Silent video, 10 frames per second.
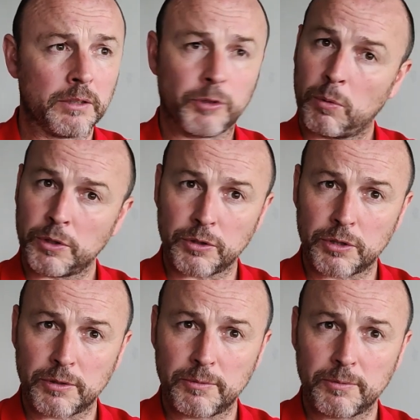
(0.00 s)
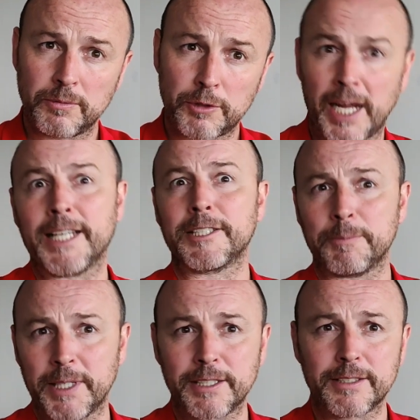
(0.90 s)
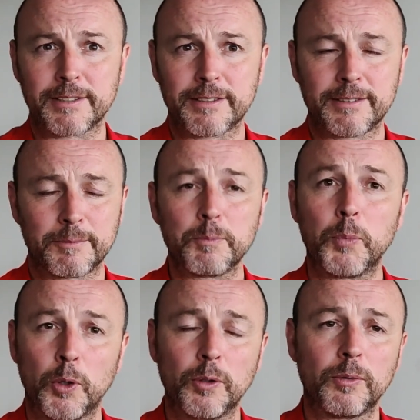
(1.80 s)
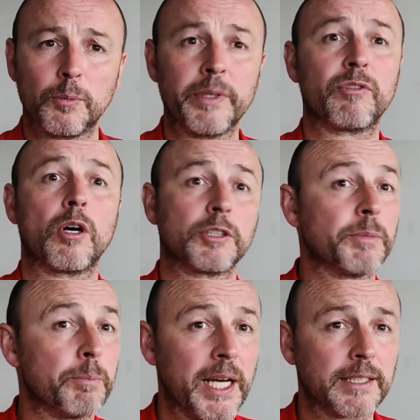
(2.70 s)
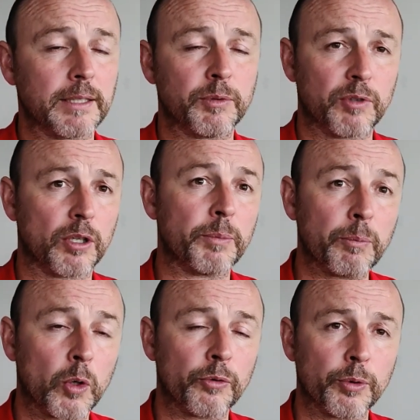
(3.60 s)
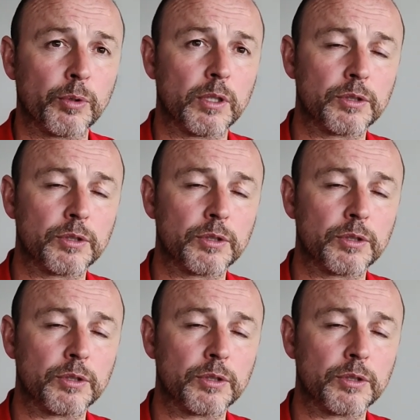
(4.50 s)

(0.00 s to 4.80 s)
No one's trying to miss, but we've got to be better, we've got to be more ruthless.